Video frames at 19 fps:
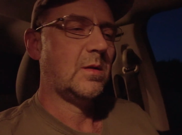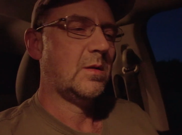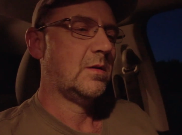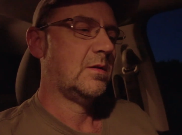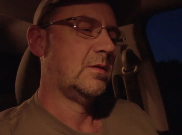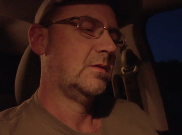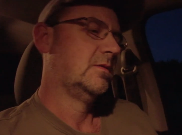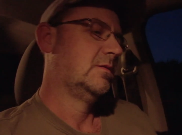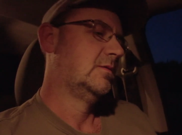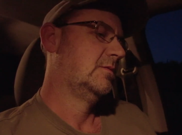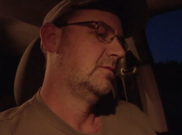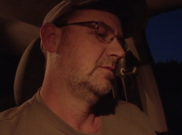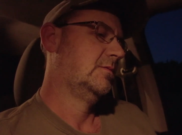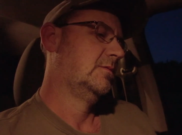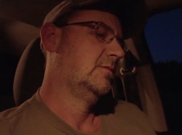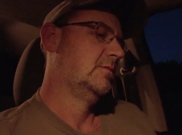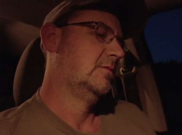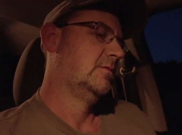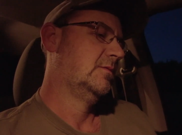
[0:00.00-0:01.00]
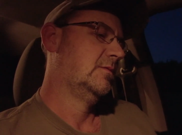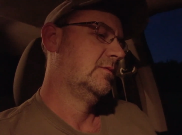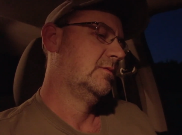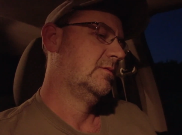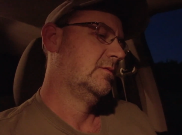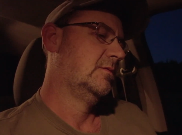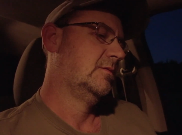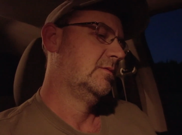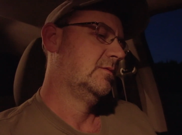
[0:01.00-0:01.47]

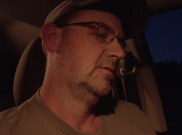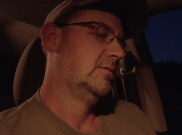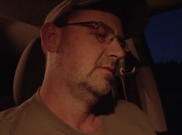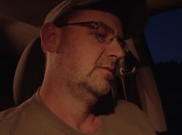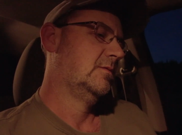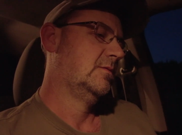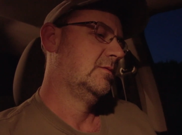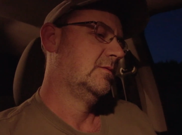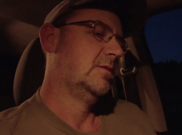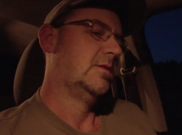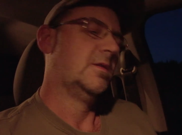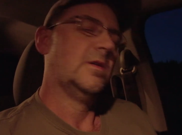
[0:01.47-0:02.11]
(silence)